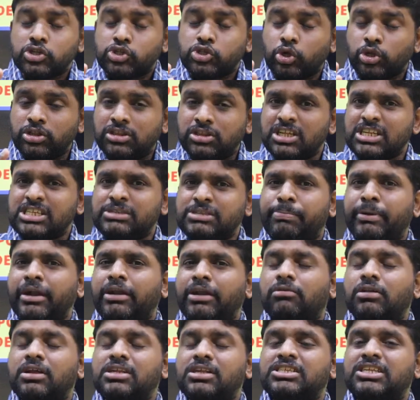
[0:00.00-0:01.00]
So this
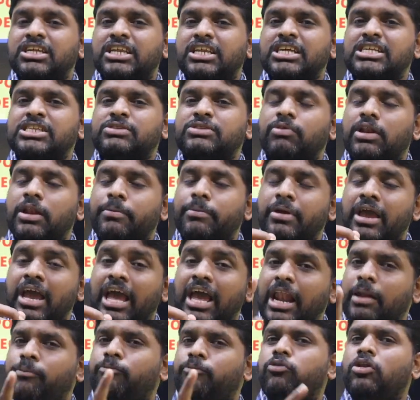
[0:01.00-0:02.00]
particular series will be
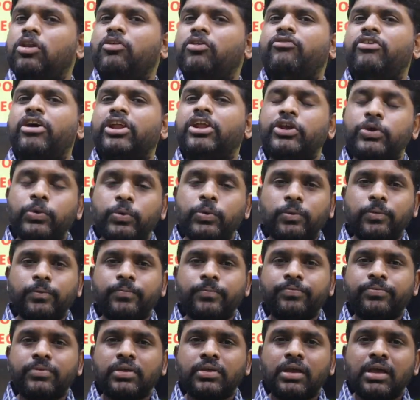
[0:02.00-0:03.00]
helpful for
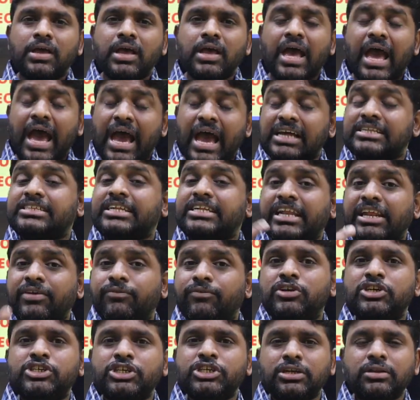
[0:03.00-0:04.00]
you as a
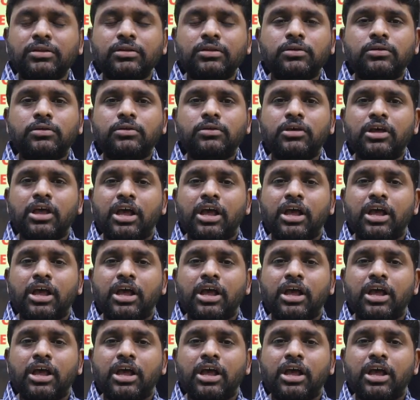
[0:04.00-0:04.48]
revision